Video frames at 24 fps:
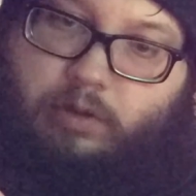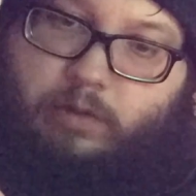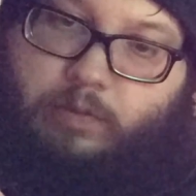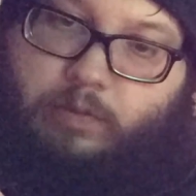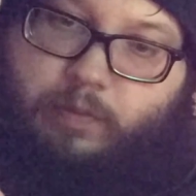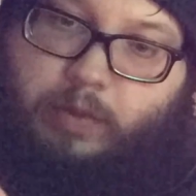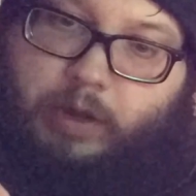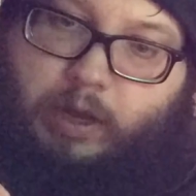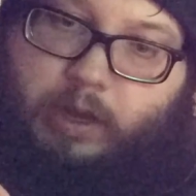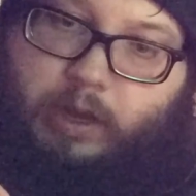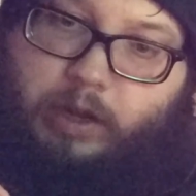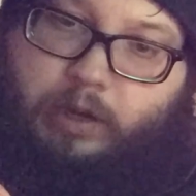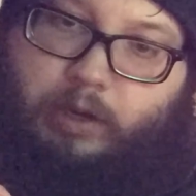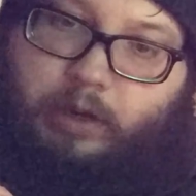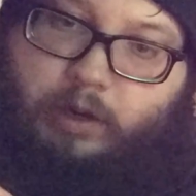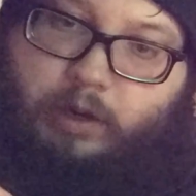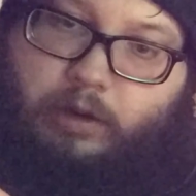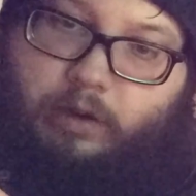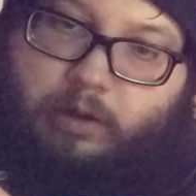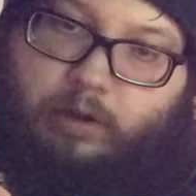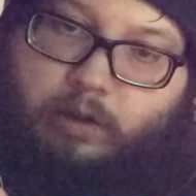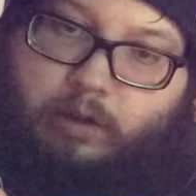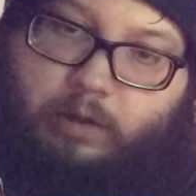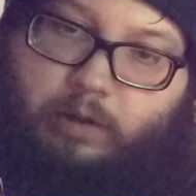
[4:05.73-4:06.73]
the
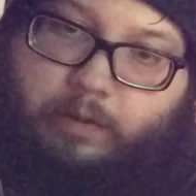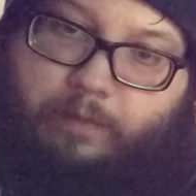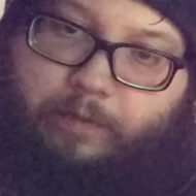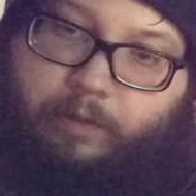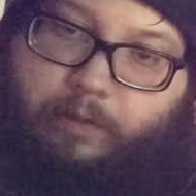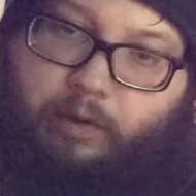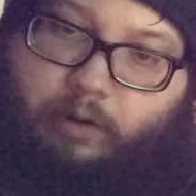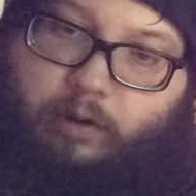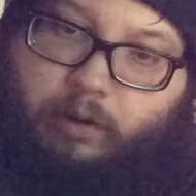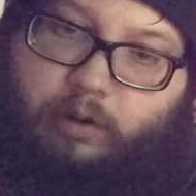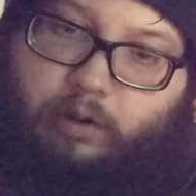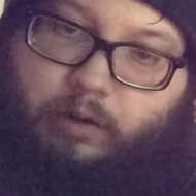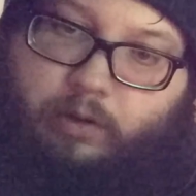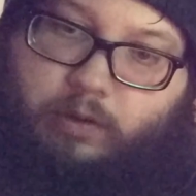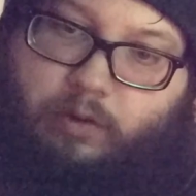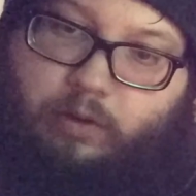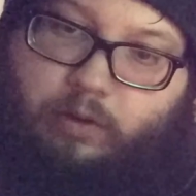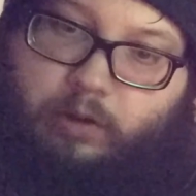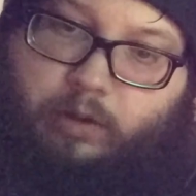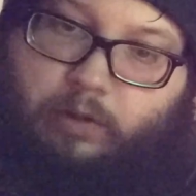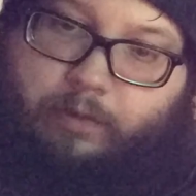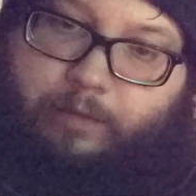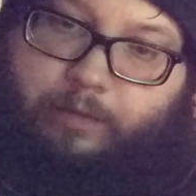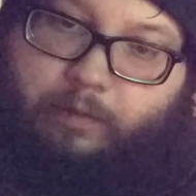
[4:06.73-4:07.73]
body of our
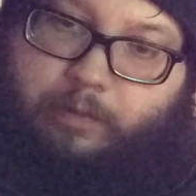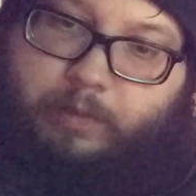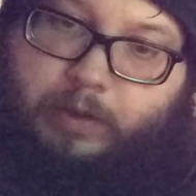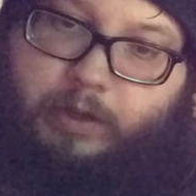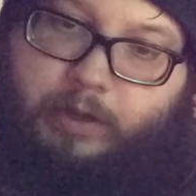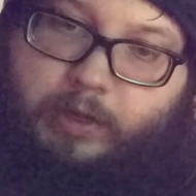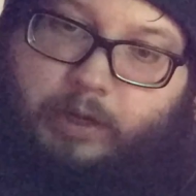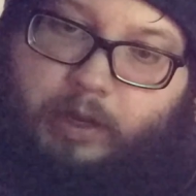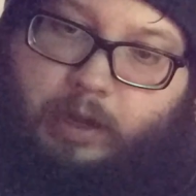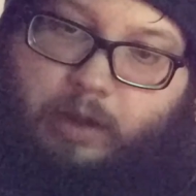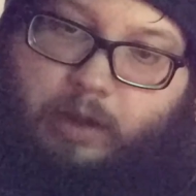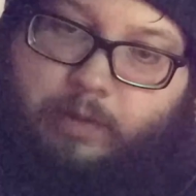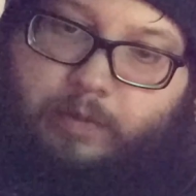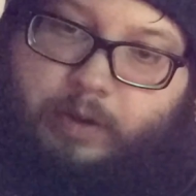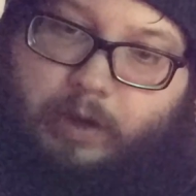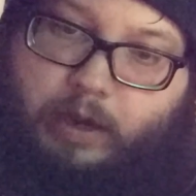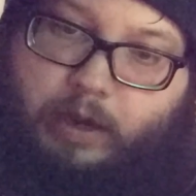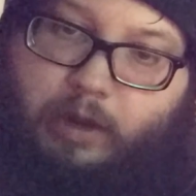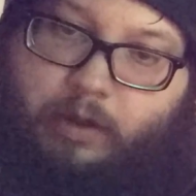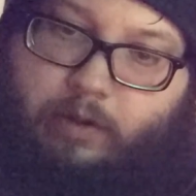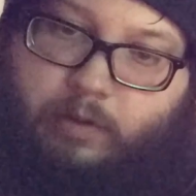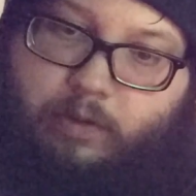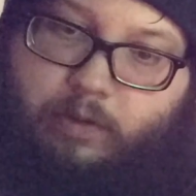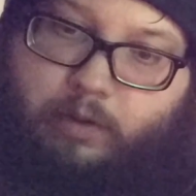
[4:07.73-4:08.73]
coil from the top
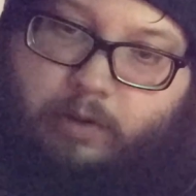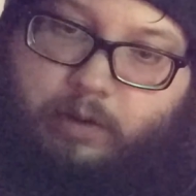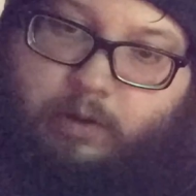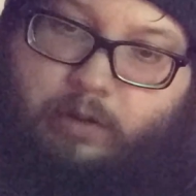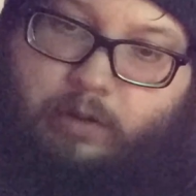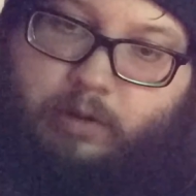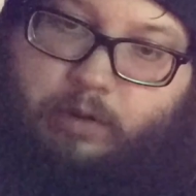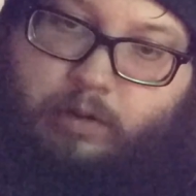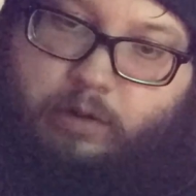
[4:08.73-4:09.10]
down.